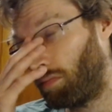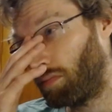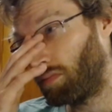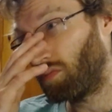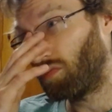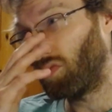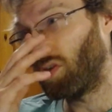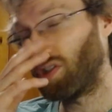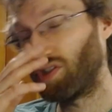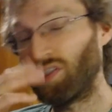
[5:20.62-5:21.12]

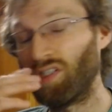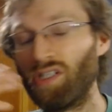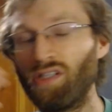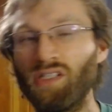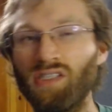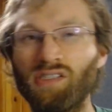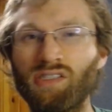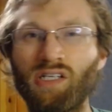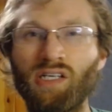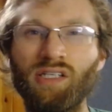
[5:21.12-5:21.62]
which in
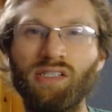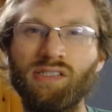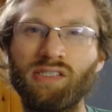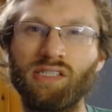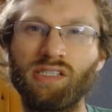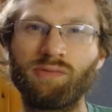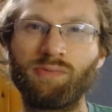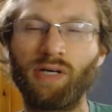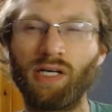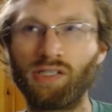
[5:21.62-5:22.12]
this case,
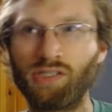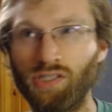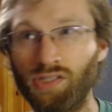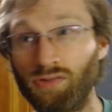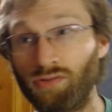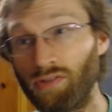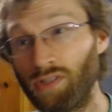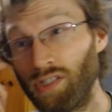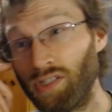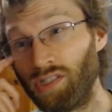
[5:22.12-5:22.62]
dispatch is
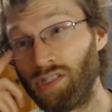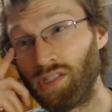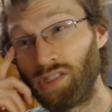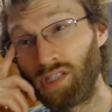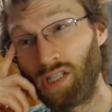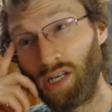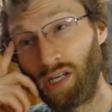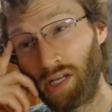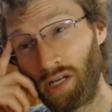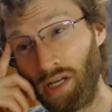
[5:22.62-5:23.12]
really just
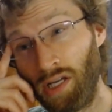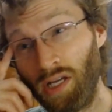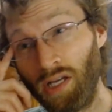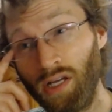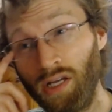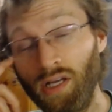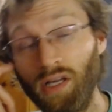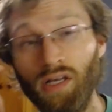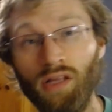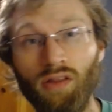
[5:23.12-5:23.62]
like,
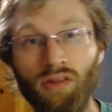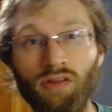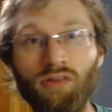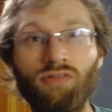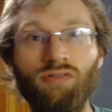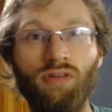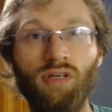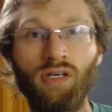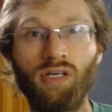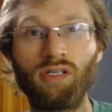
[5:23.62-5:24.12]

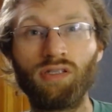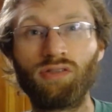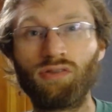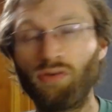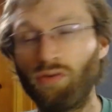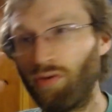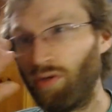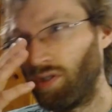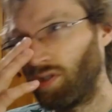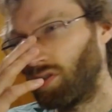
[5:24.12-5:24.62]
this
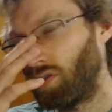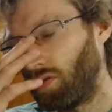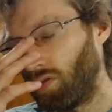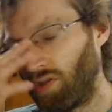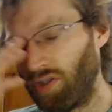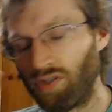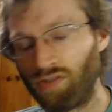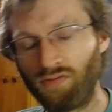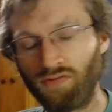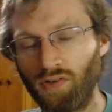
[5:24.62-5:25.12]

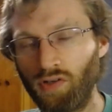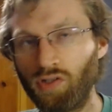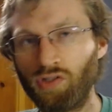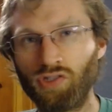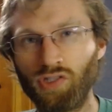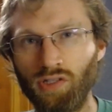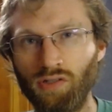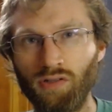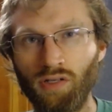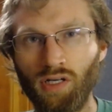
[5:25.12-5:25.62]

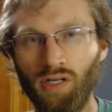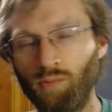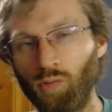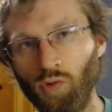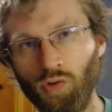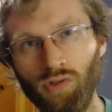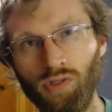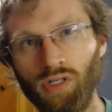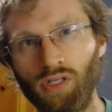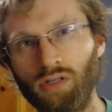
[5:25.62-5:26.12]
function that I'm
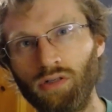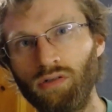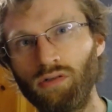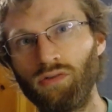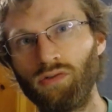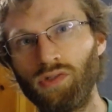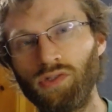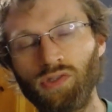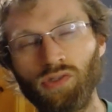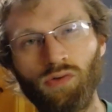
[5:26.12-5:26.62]
going to
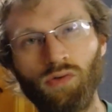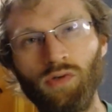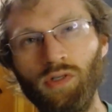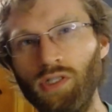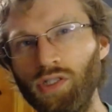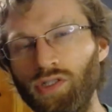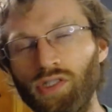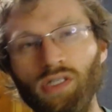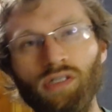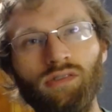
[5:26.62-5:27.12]
call is going
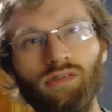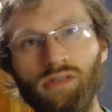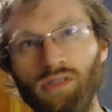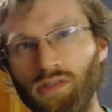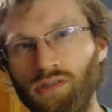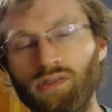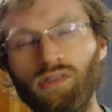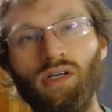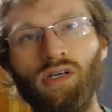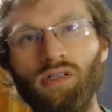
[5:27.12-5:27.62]
to change
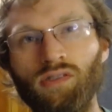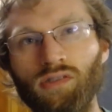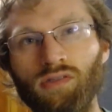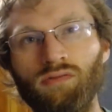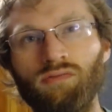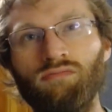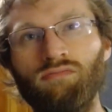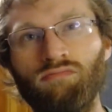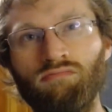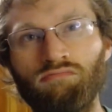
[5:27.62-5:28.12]
the state.
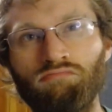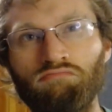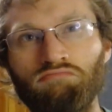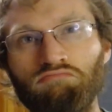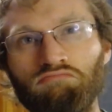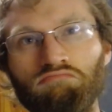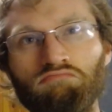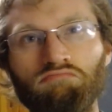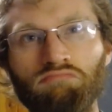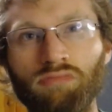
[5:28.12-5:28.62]

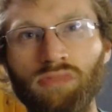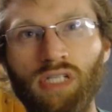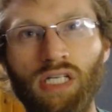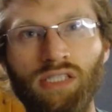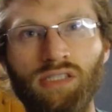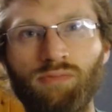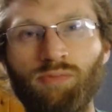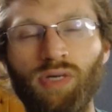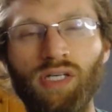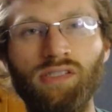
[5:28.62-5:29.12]

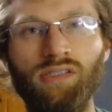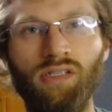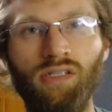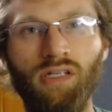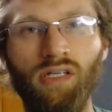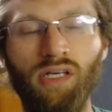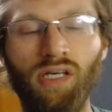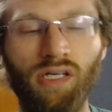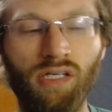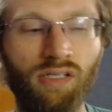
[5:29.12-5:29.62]
That's
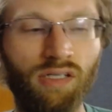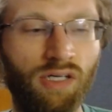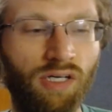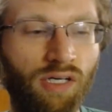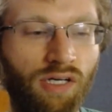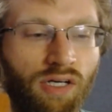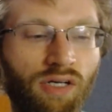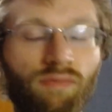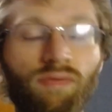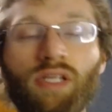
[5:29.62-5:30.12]
basically it.
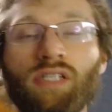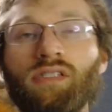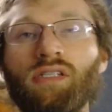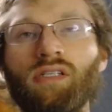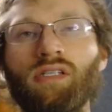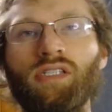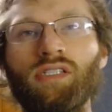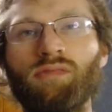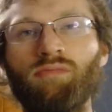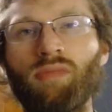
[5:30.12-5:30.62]
That's
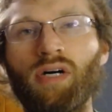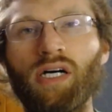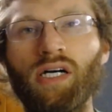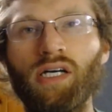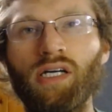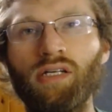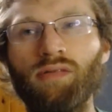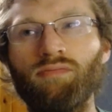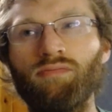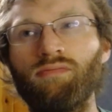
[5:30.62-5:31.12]
at least
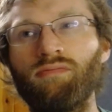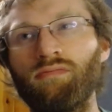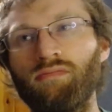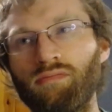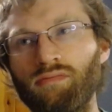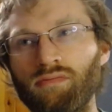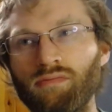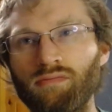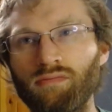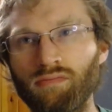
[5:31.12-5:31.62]
my
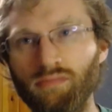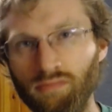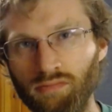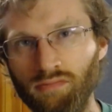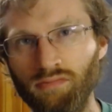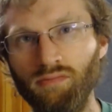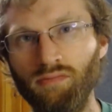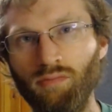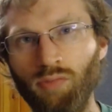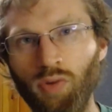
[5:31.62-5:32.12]

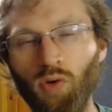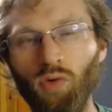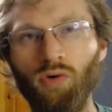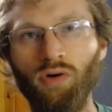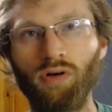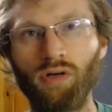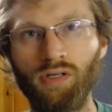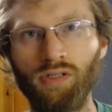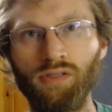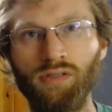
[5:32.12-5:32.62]

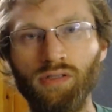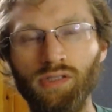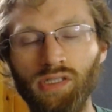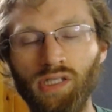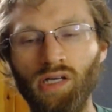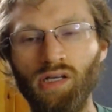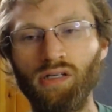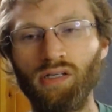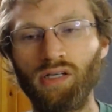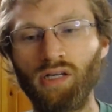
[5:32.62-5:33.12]
poor
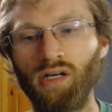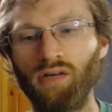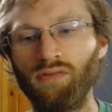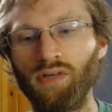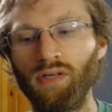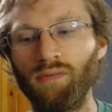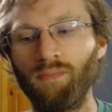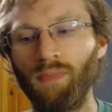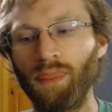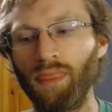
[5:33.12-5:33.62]
understanding of
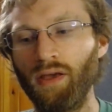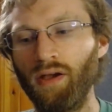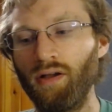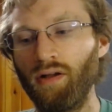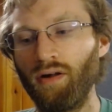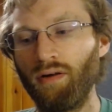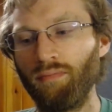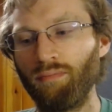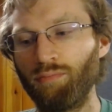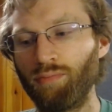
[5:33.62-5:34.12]
it.
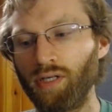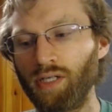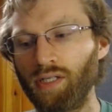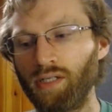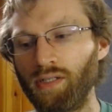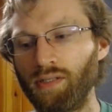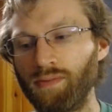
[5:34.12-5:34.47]
But